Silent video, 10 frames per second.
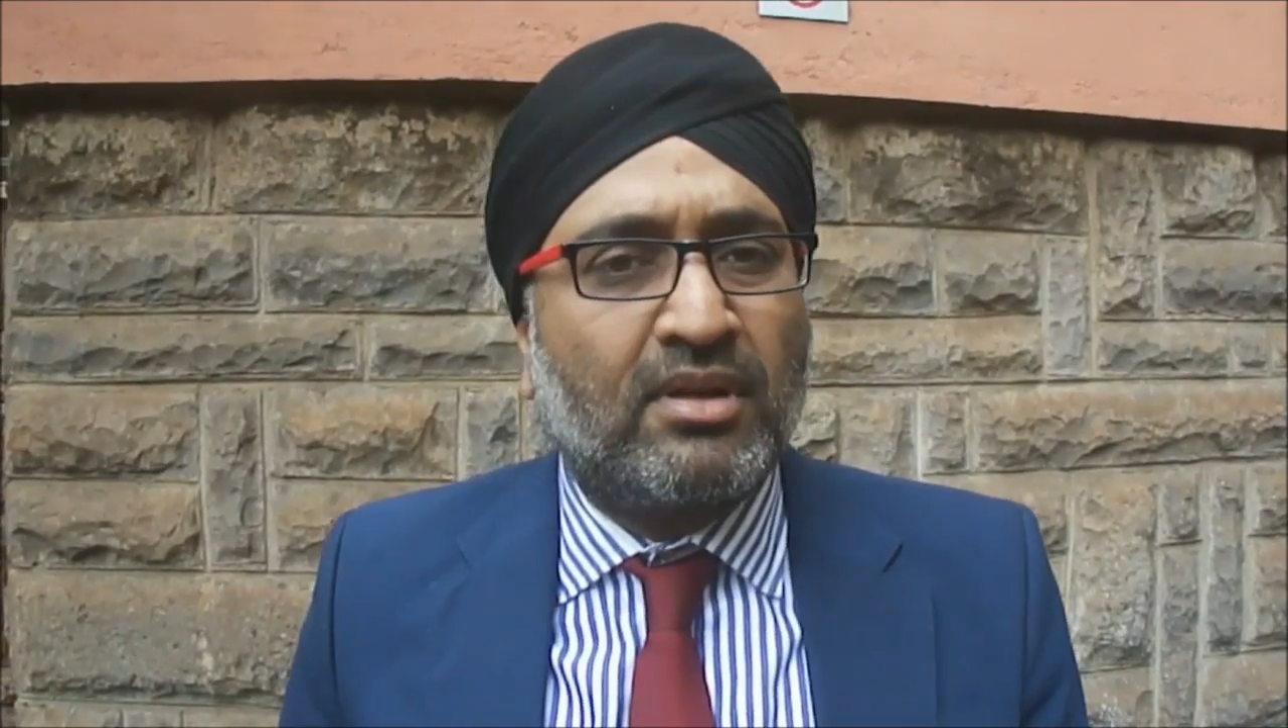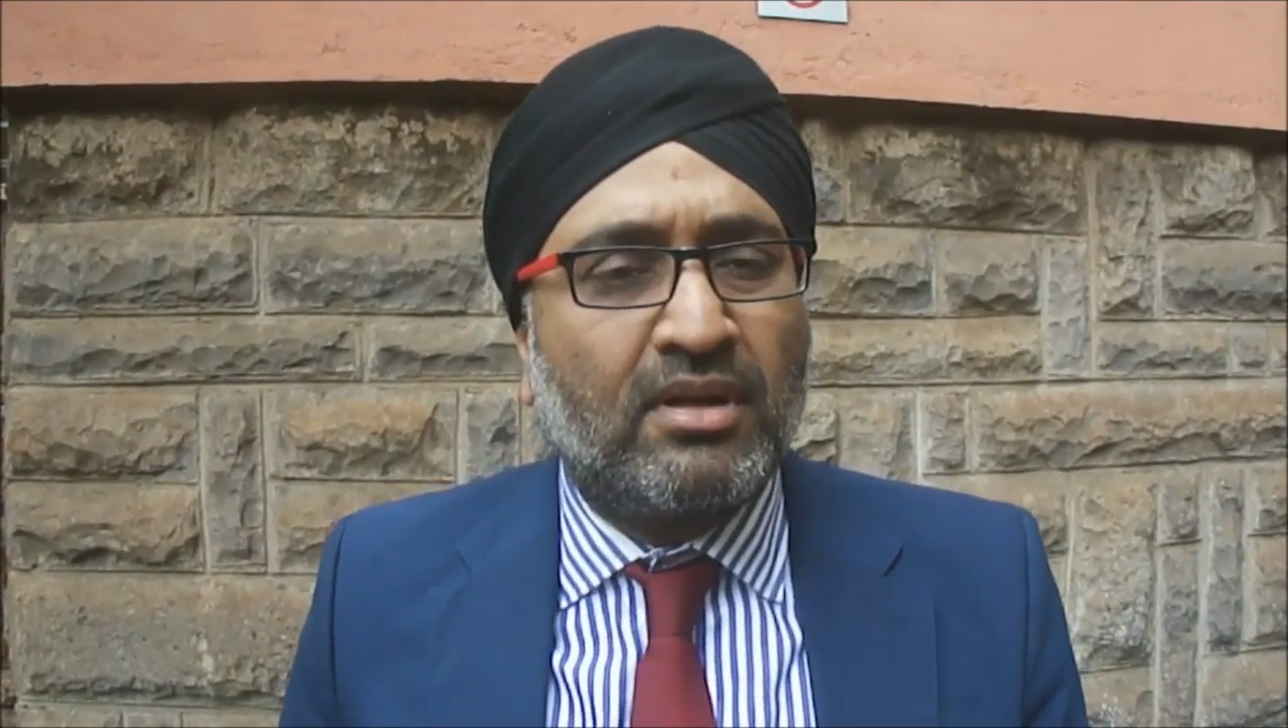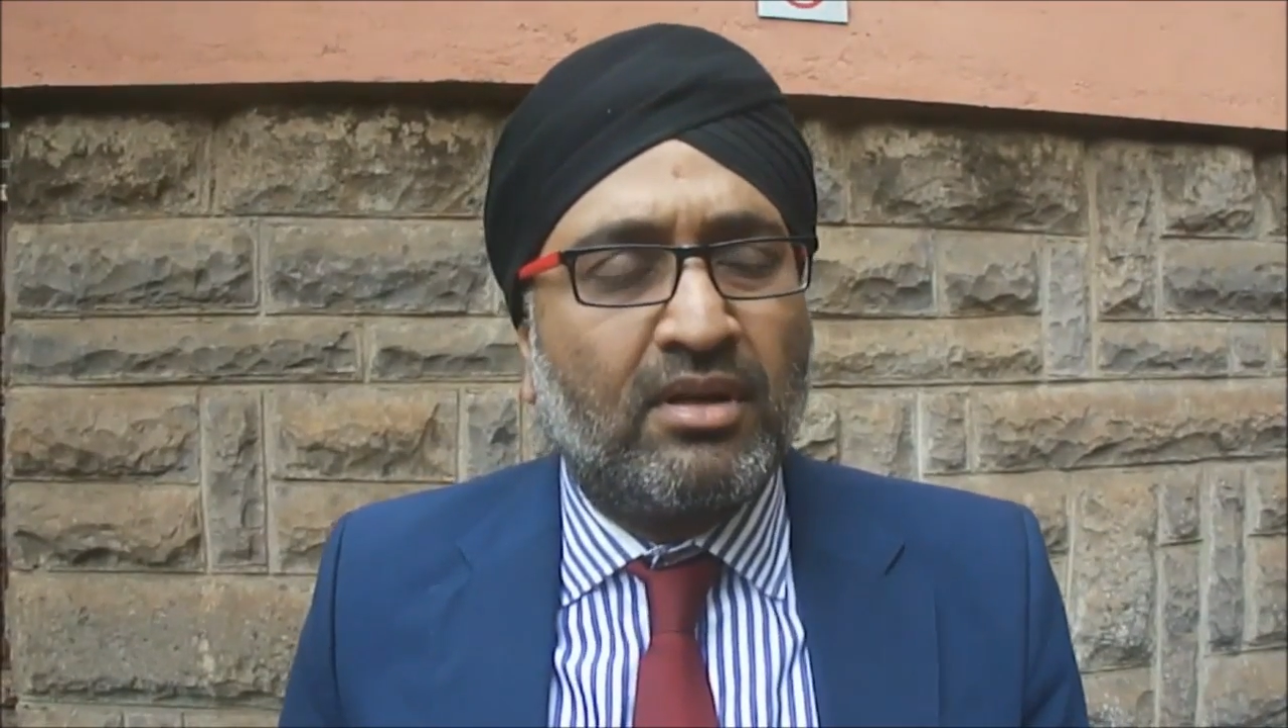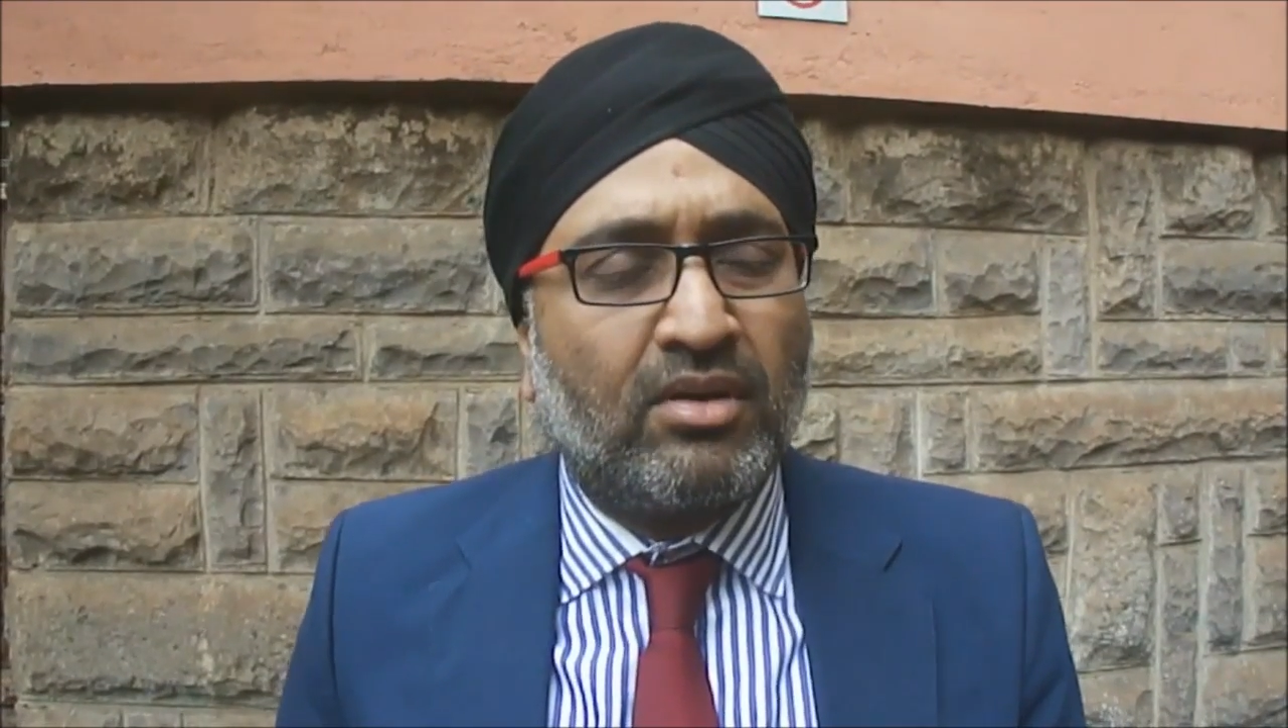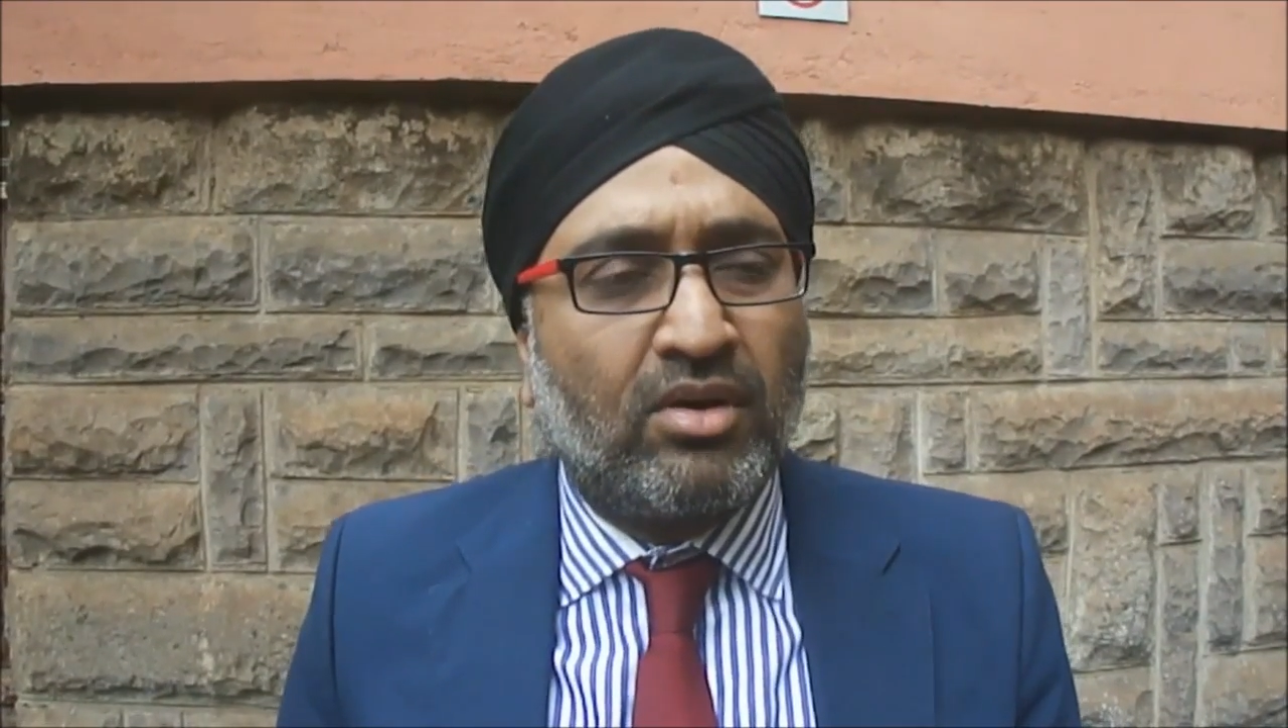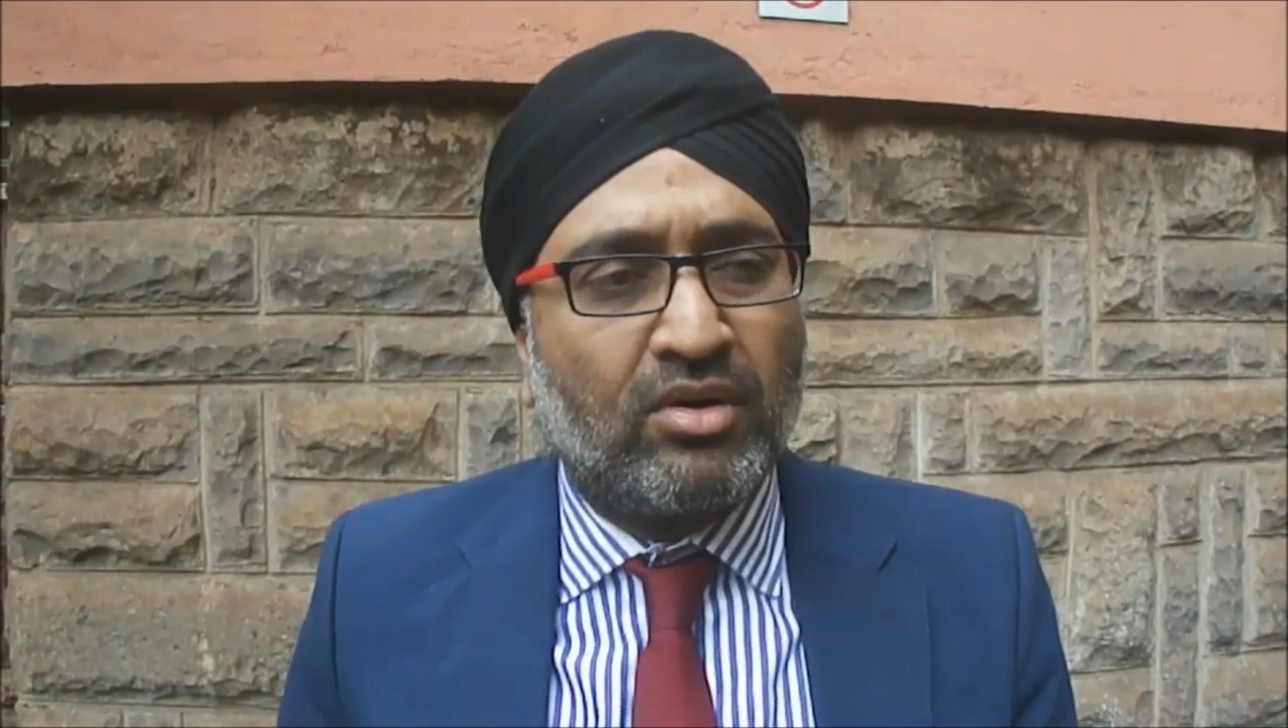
uh,